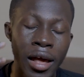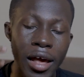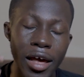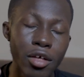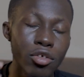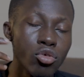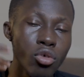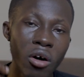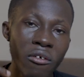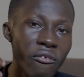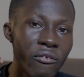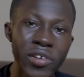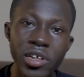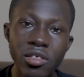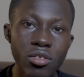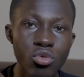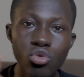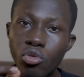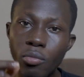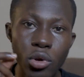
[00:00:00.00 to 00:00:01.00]
It's not fit
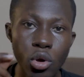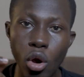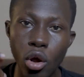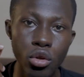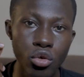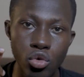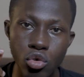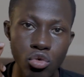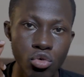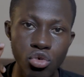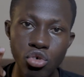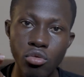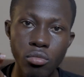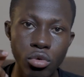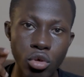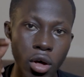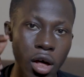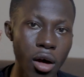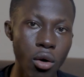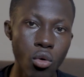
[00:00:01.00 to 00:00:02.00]
to be on
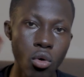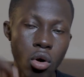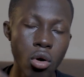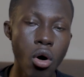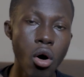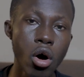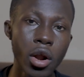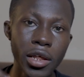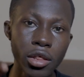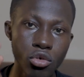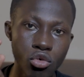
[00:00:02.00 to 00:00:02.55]
YouTube. You can go all